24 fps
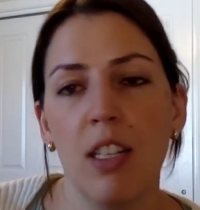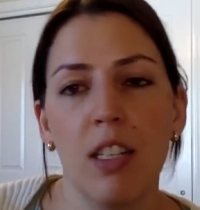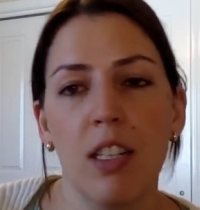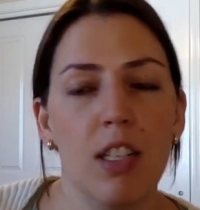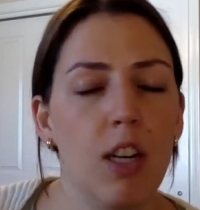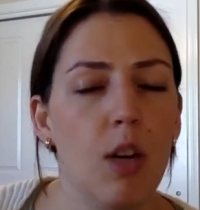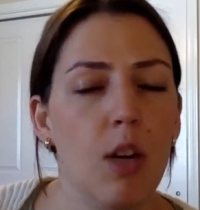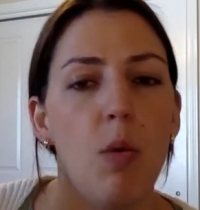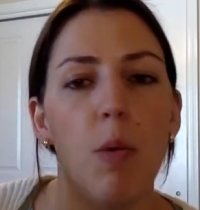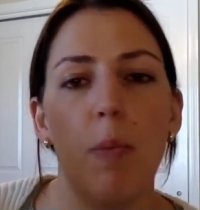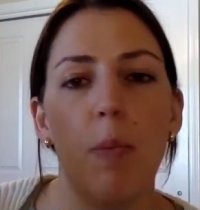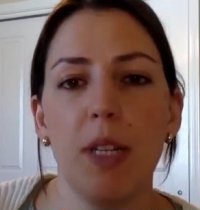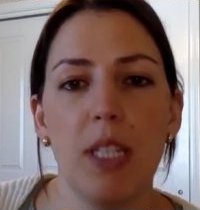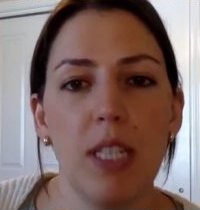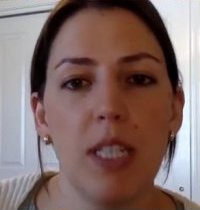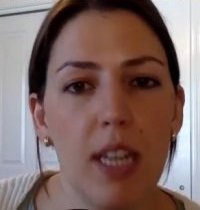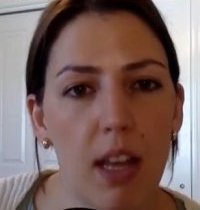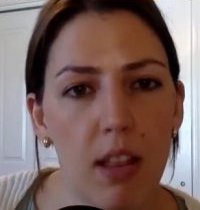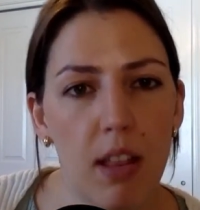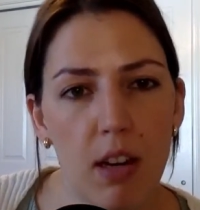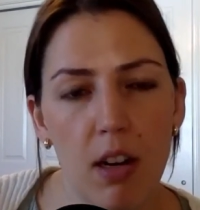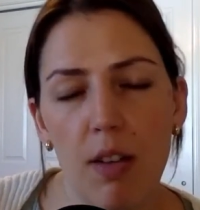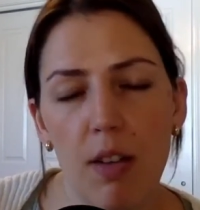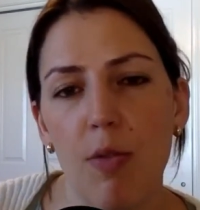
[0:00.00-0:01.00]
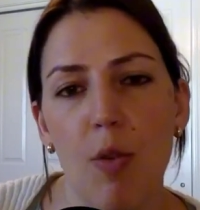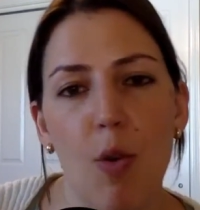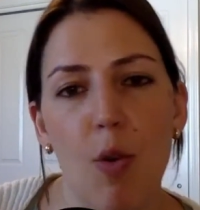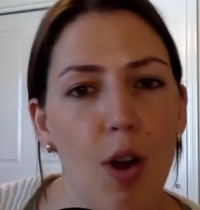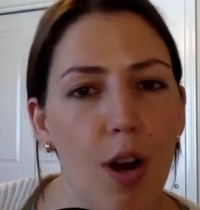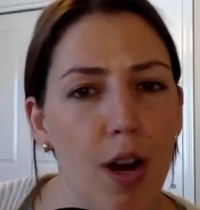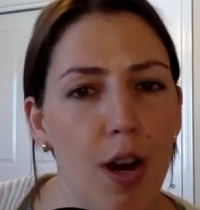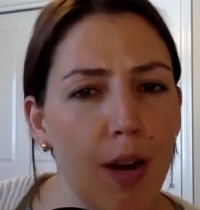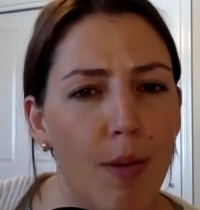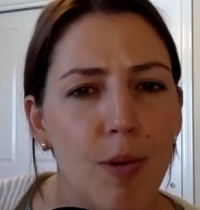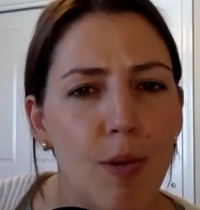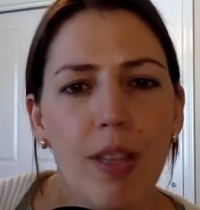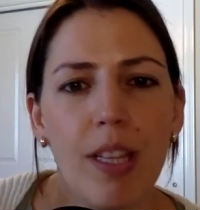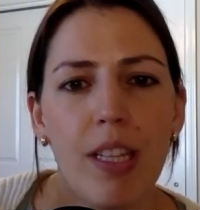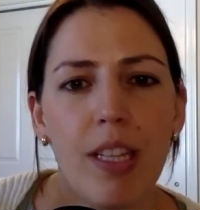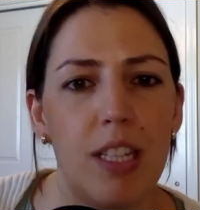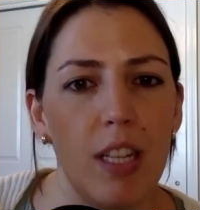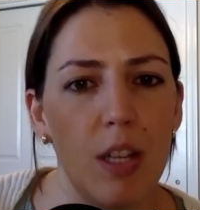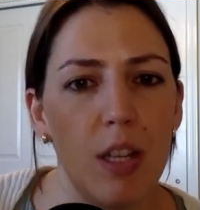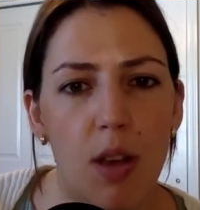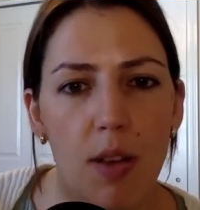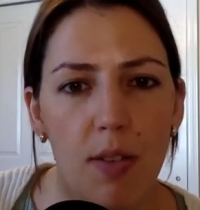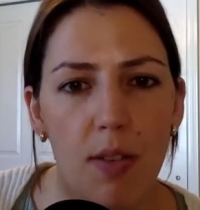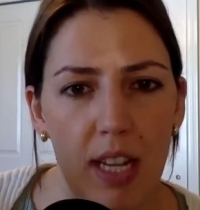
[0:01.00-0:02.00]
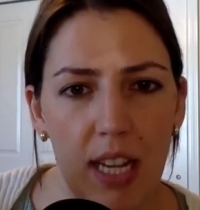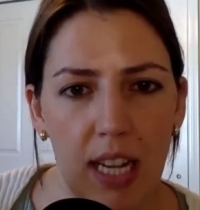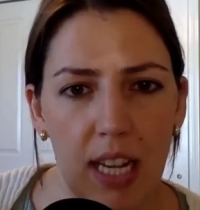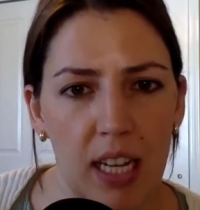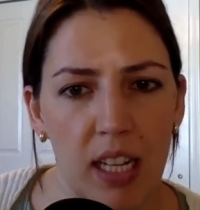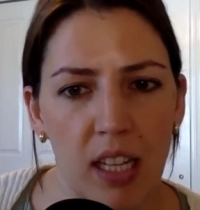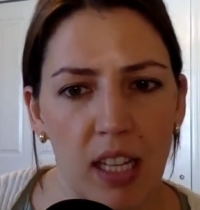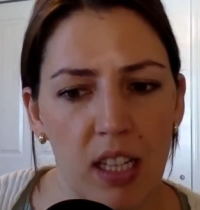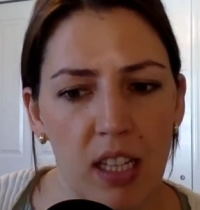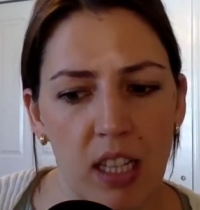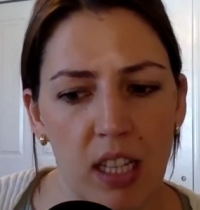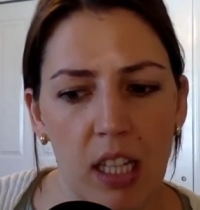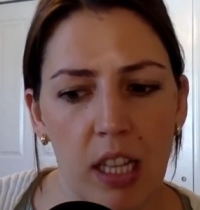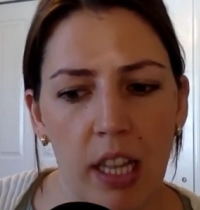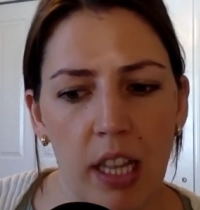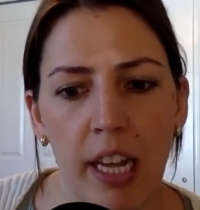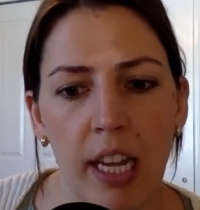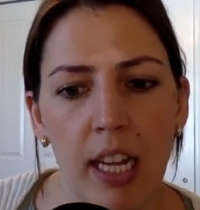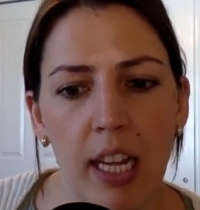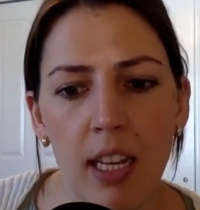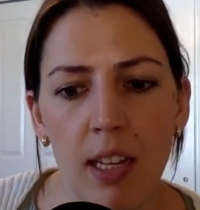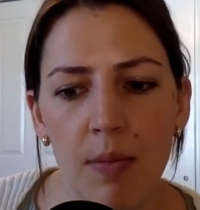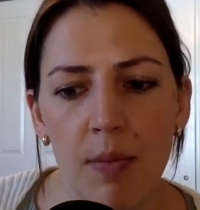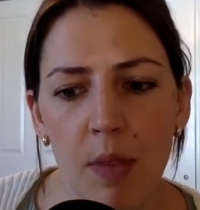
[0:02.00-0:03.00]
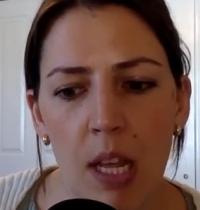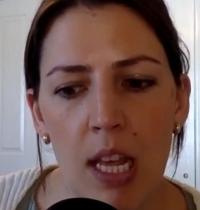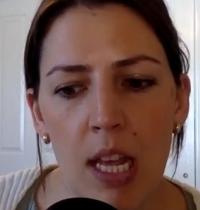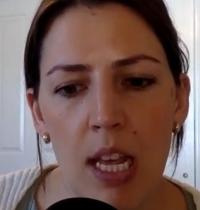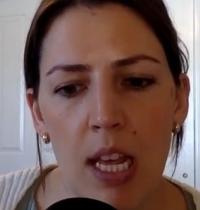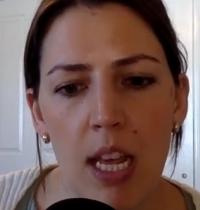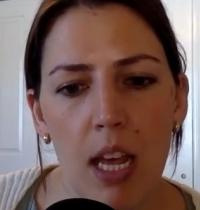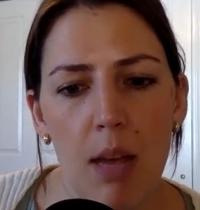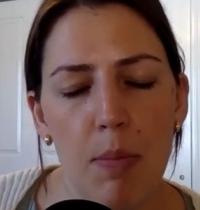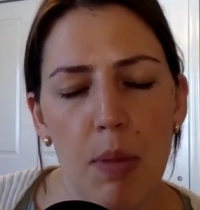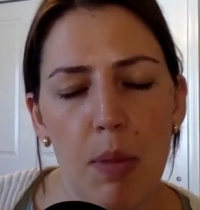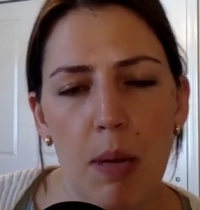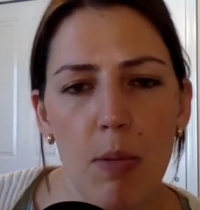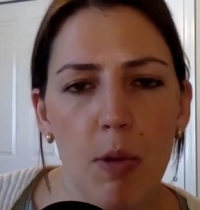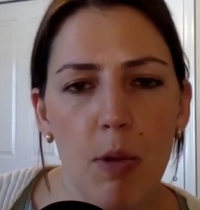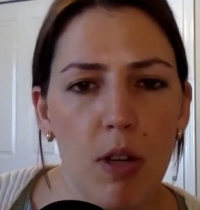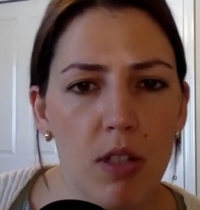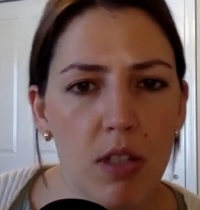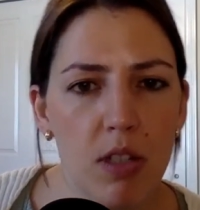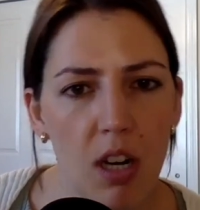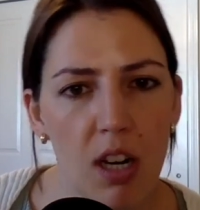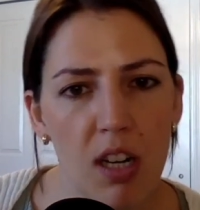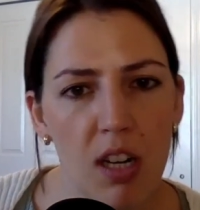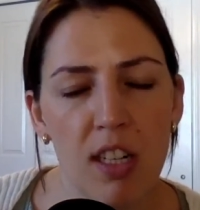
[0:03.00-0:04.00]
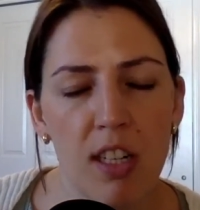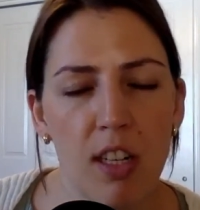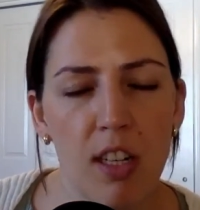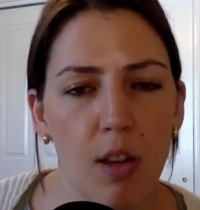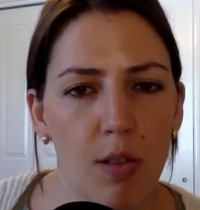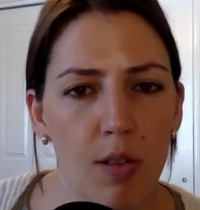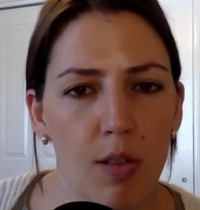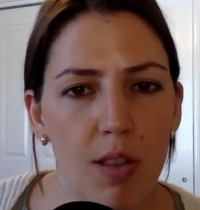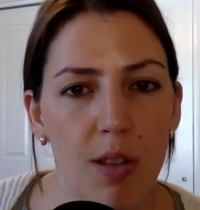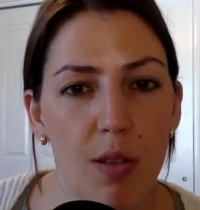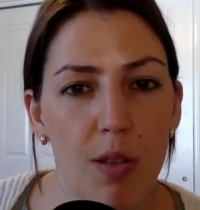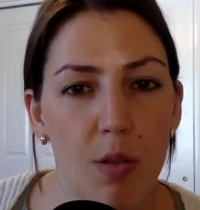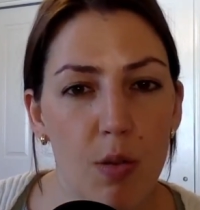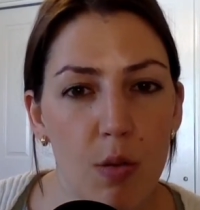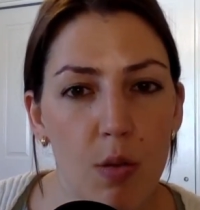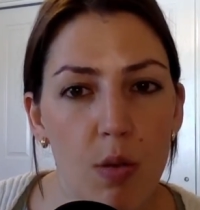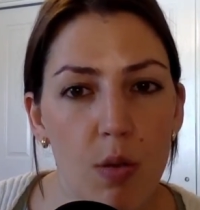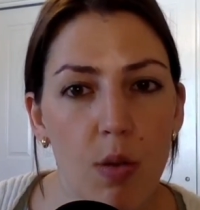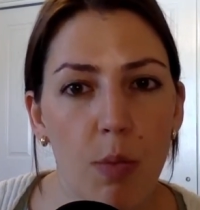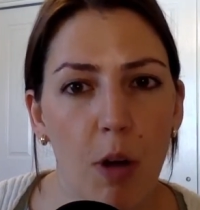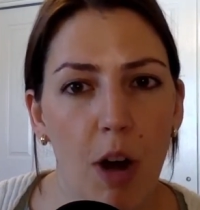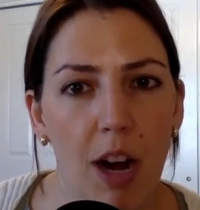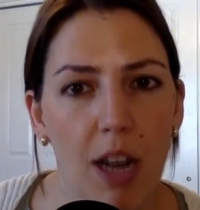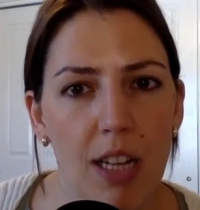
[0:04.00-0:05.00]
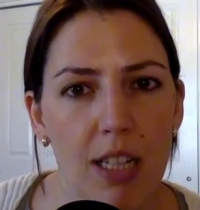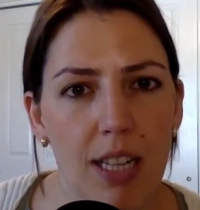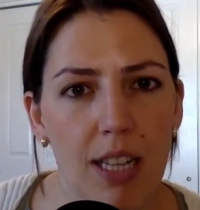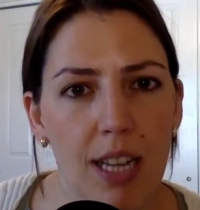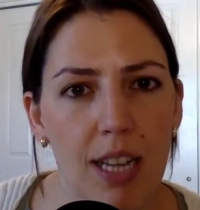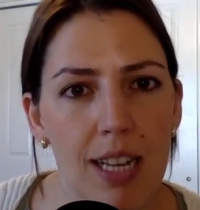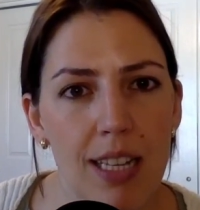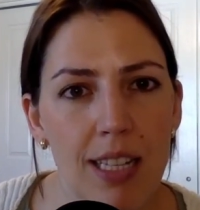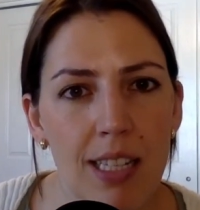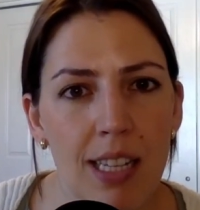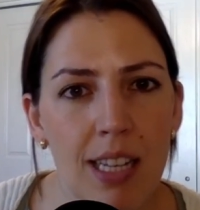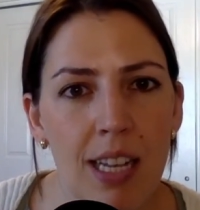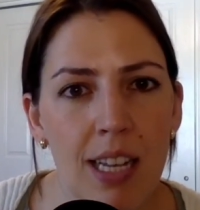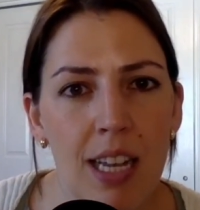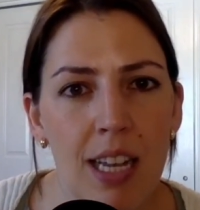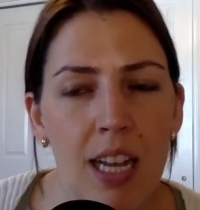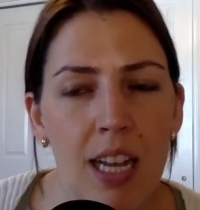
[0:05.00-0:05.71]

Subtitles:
we'll put together a form, or let's say you have a Calendly link and people are starting to go through the process.